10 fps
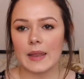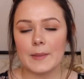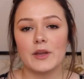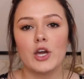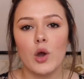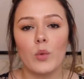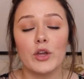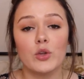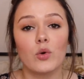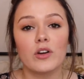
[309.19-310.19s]
Let me know
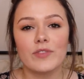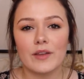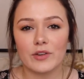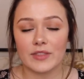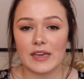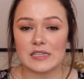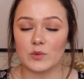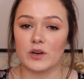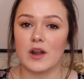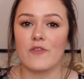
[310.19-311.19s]
what your favorite things
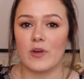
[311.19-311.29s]
were